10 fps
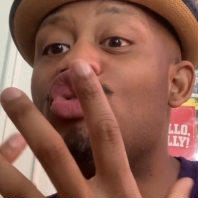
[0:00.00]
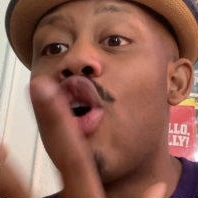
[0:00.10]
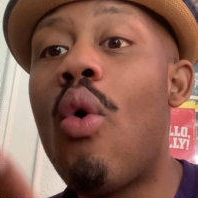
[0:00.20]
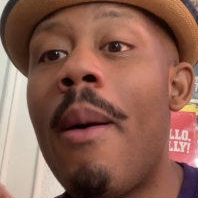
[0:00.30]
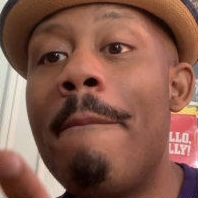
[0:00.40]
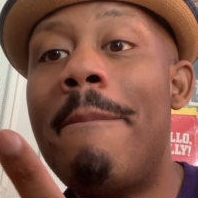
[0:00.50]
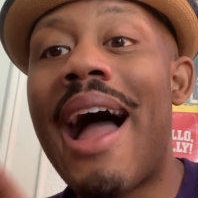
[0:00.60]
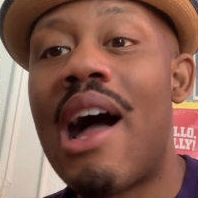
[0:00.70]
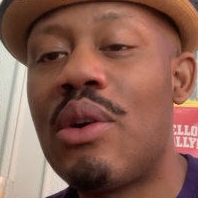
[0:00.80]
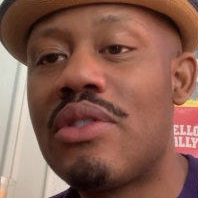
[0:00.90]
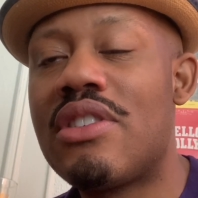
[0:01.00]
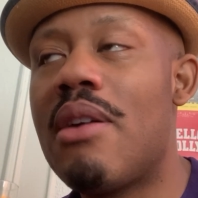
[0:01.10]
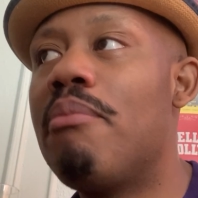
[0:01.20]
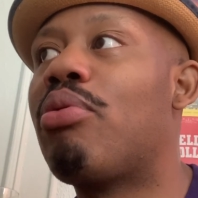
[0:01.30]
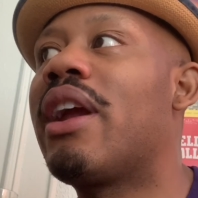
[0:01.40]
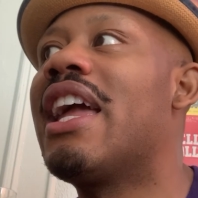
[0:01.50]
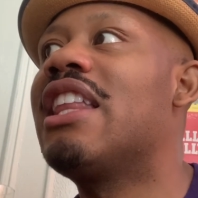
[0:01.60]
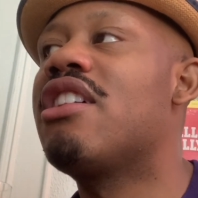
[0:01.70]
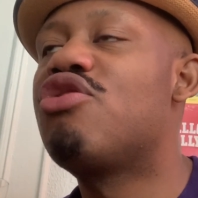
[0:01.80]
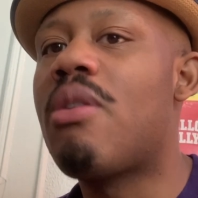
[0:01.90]
go about
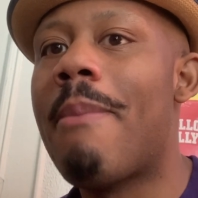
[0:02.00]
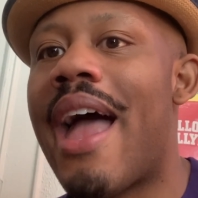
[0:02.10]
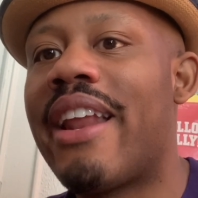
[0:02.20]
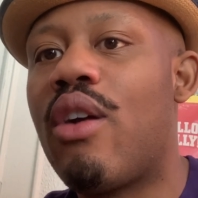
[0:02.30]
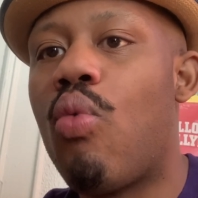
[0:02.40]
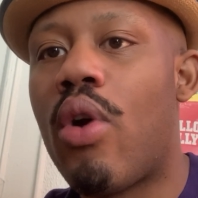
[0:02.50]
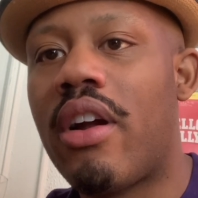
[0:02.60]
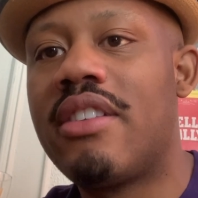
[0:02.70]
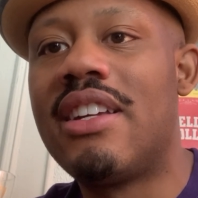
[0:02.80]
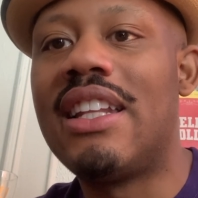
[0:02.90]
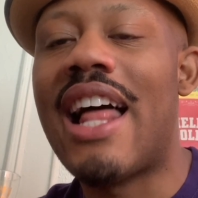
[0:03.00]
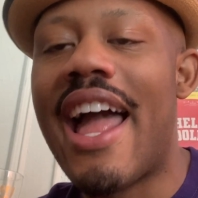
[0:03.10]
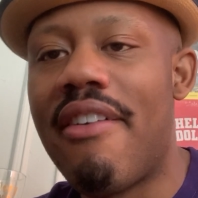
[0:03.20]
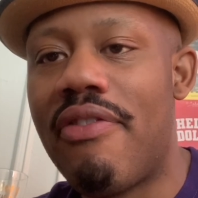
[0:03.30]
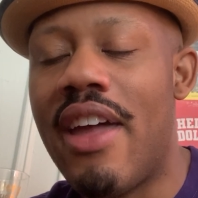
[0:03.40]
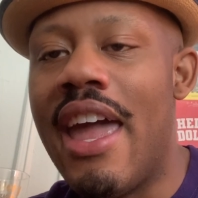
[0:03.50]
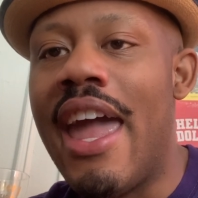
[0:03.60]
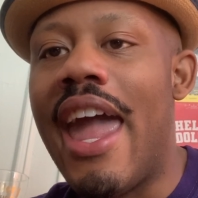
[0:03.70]
bringing the dramatic work to life.